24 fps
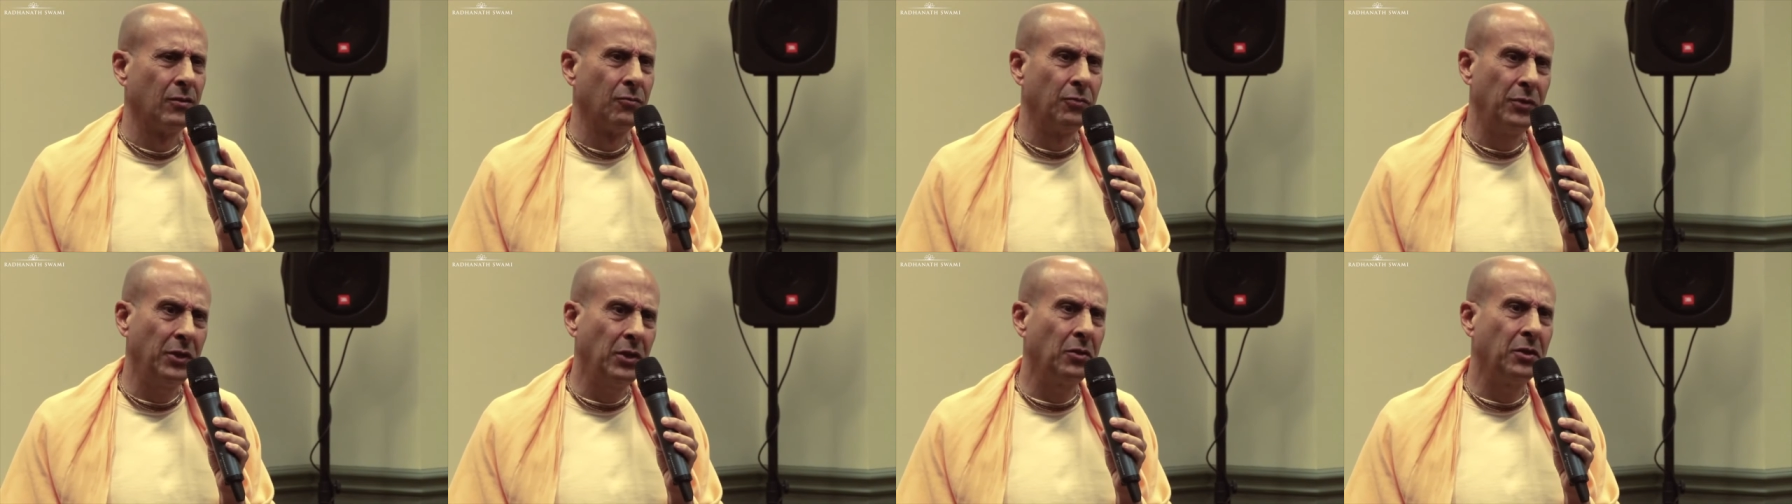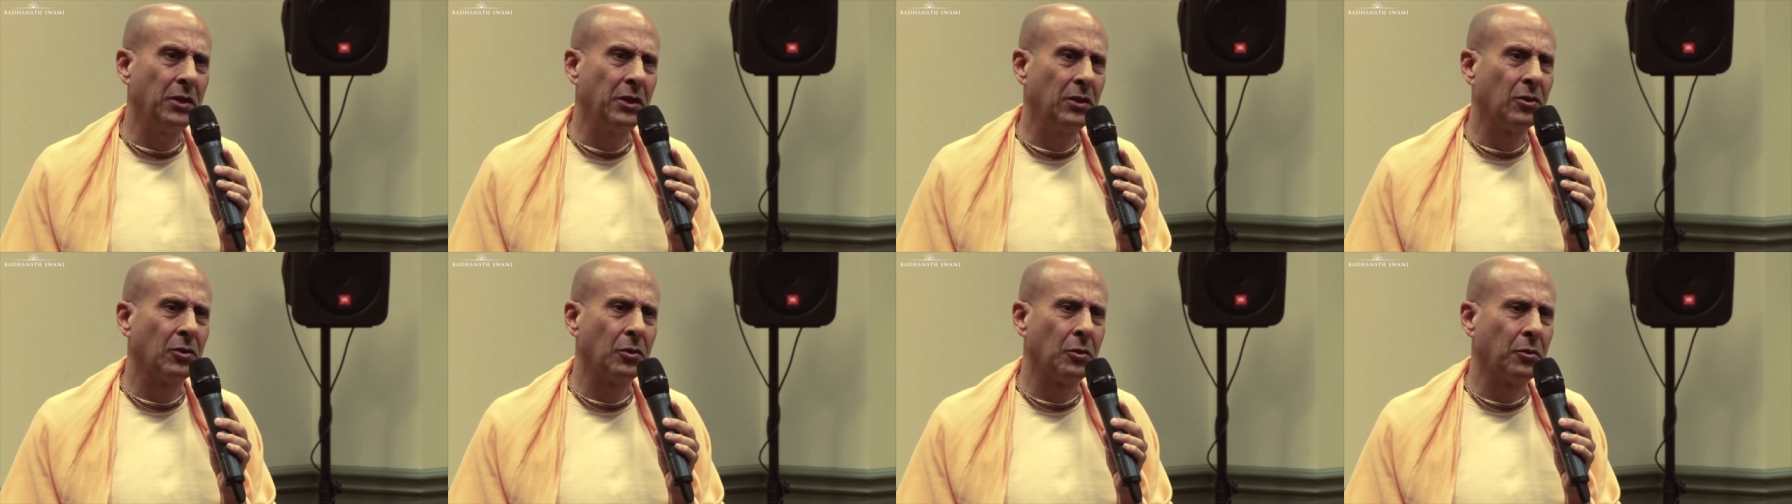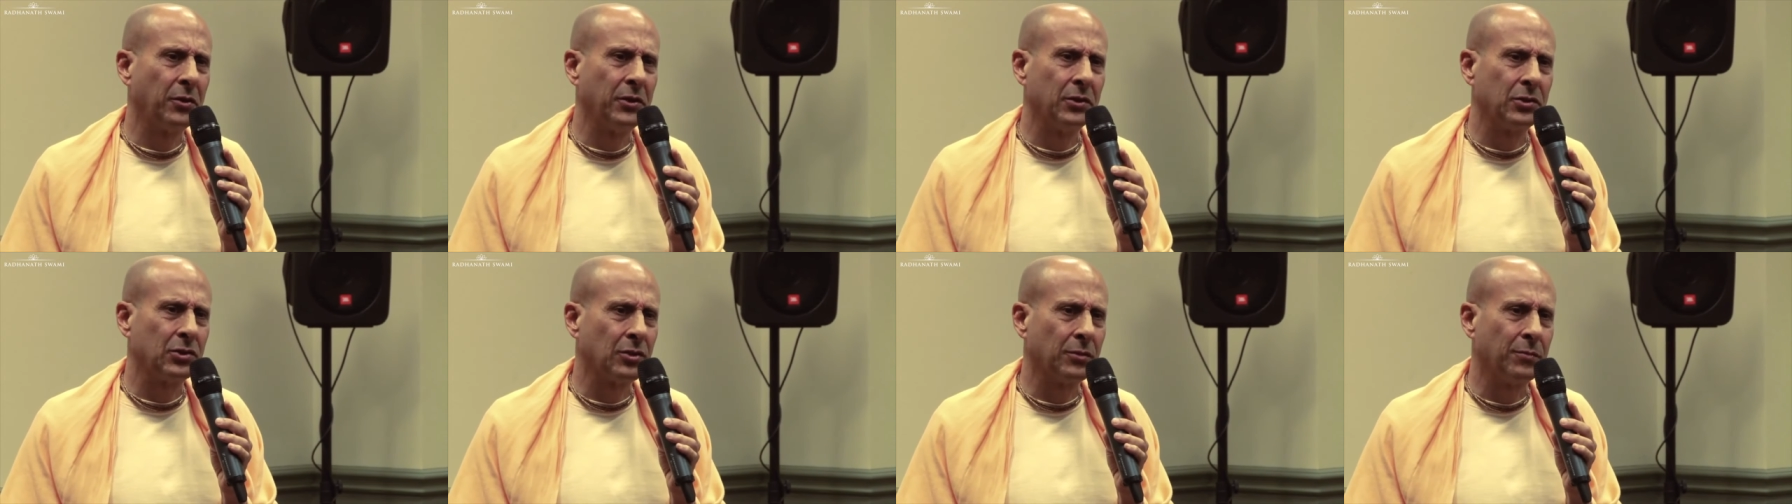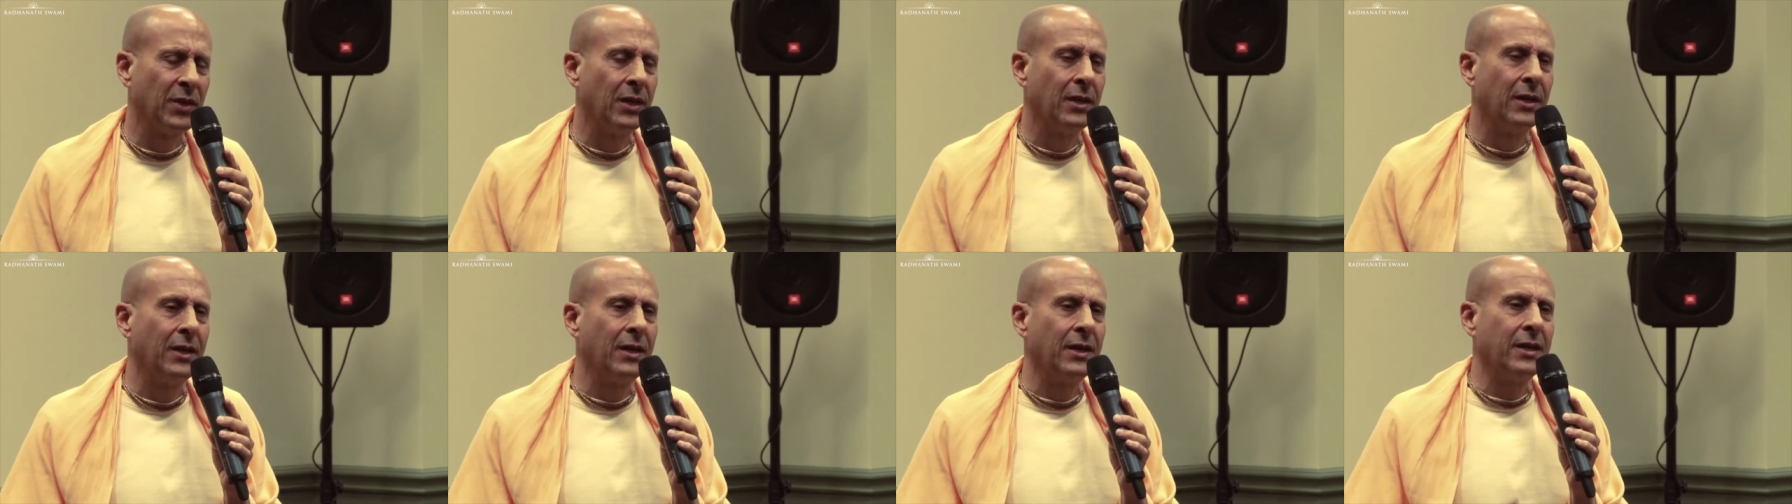Real heroism
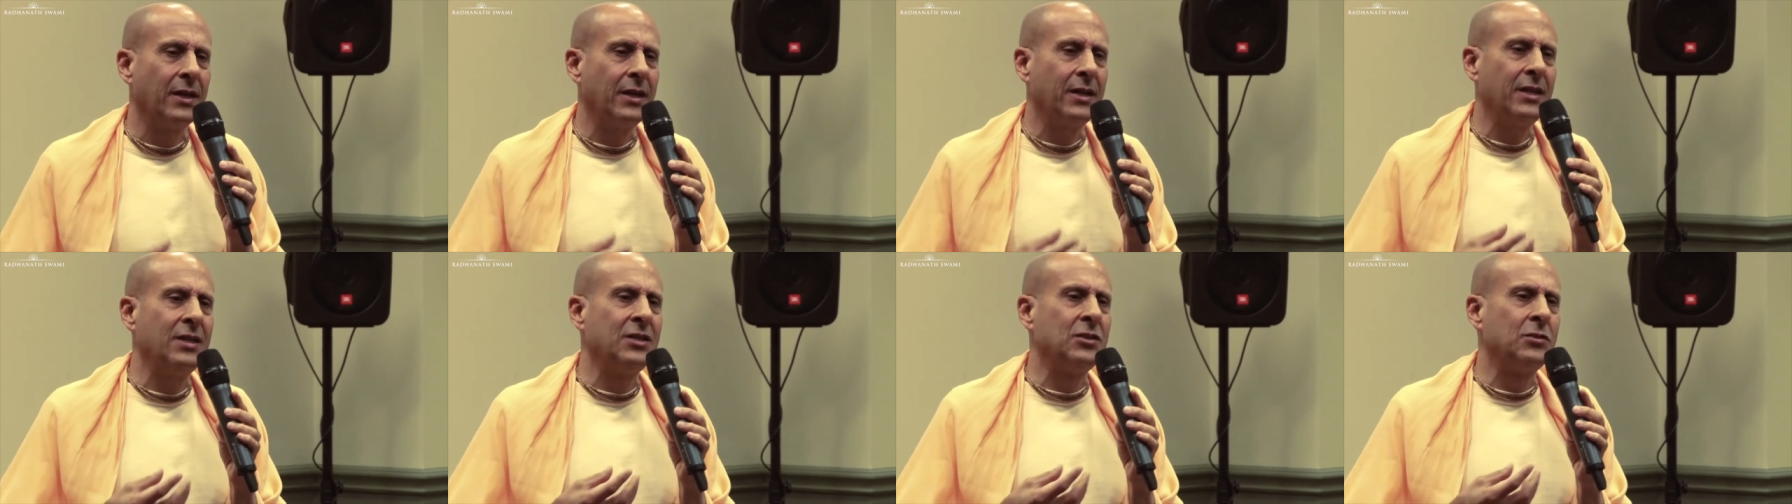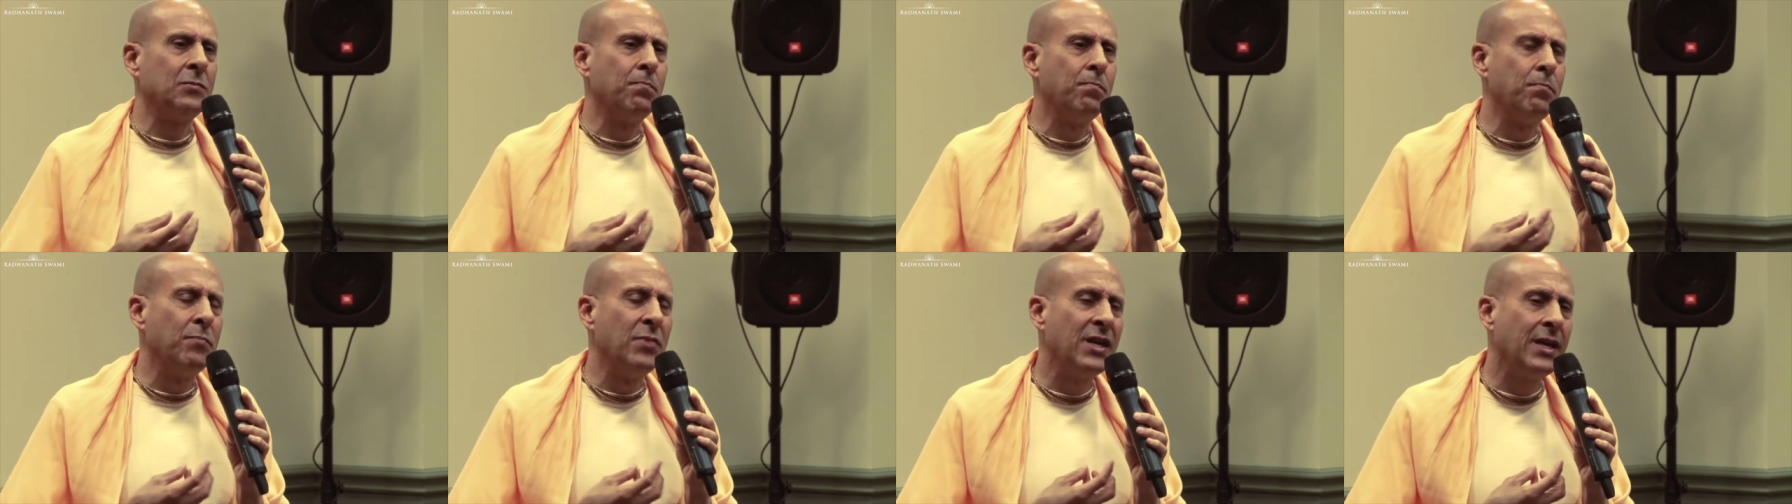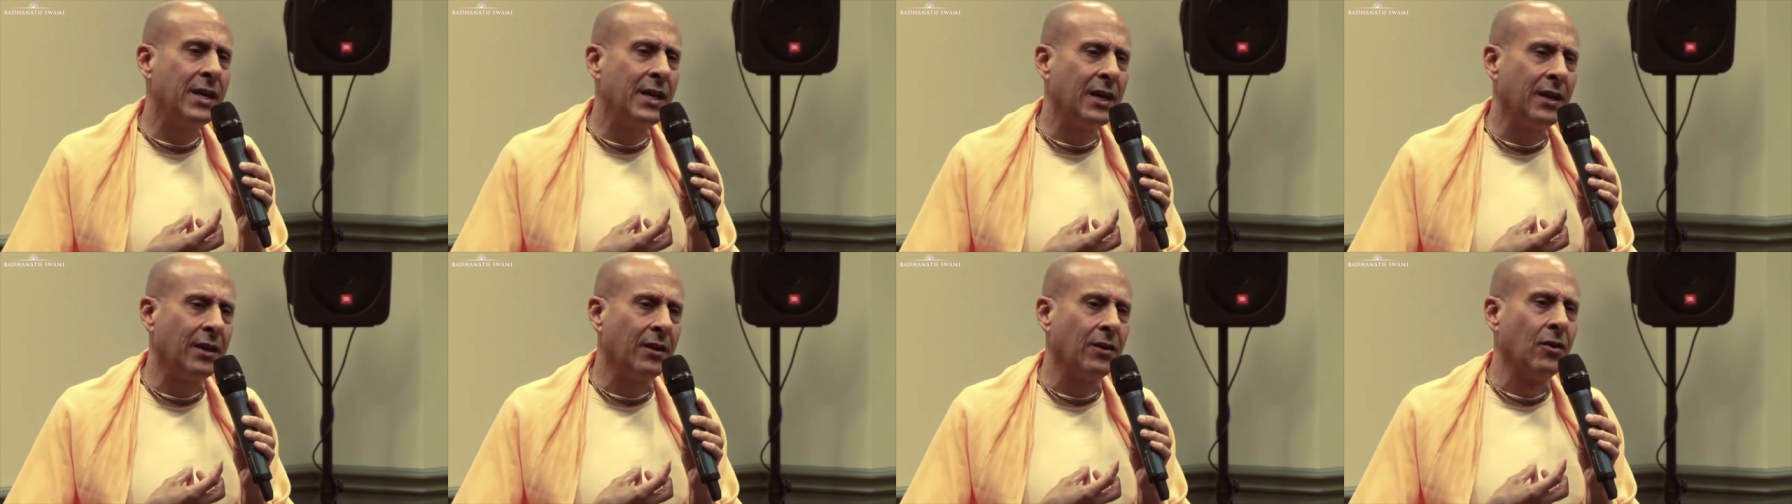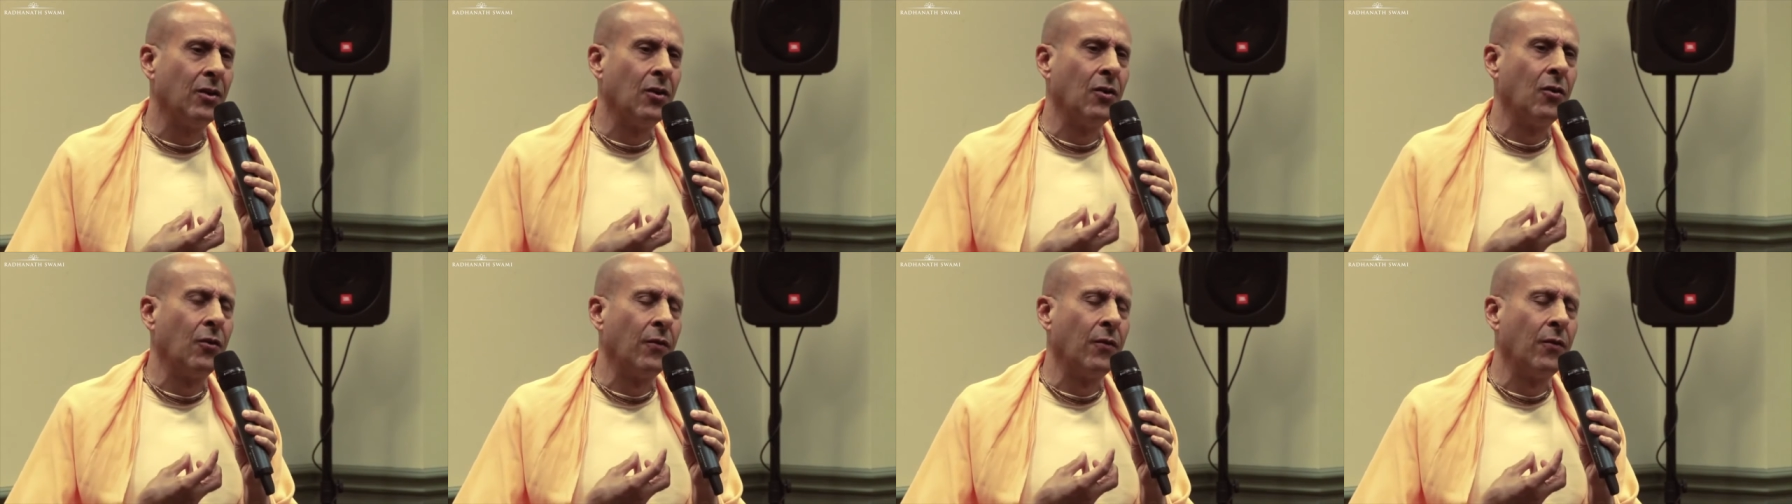is being